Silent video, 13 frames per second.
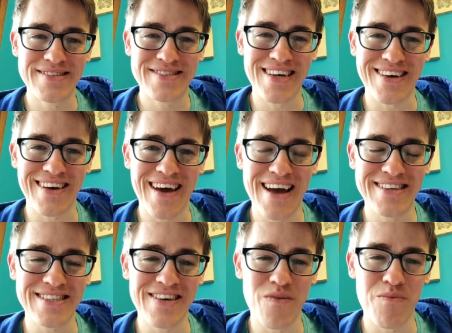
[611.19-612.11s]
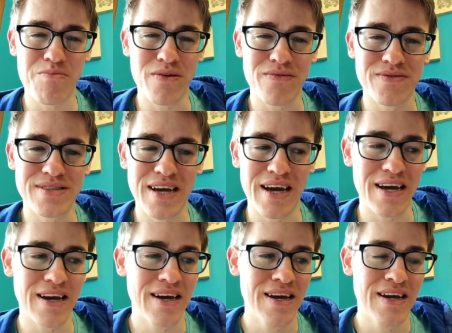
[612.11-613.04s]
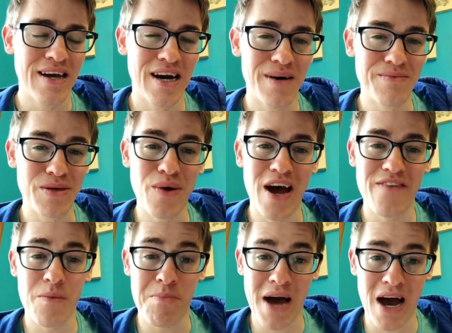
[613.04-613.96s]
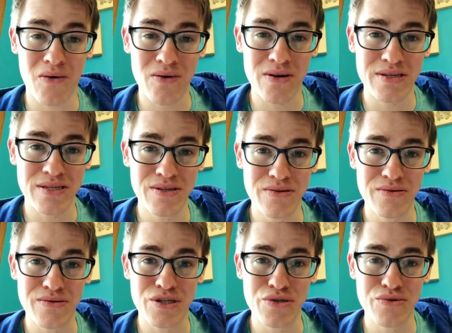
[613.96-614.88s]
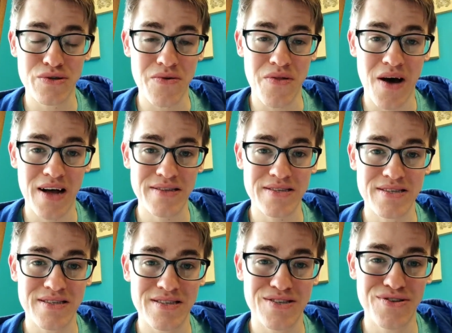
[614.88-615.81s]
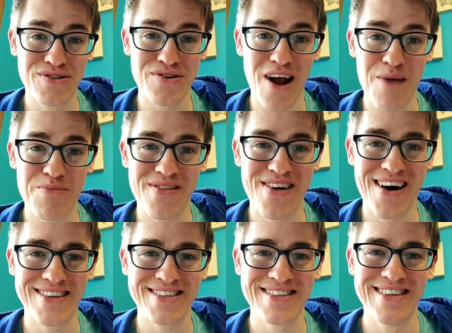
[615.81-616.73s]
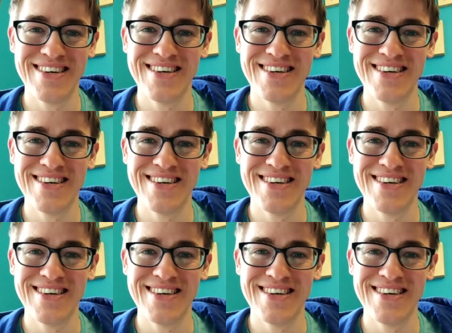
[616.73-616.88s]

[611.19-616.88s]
Thank you, guys. You have a beautiful day. You have the power to choose your thoughts, to choose your happy thoughts,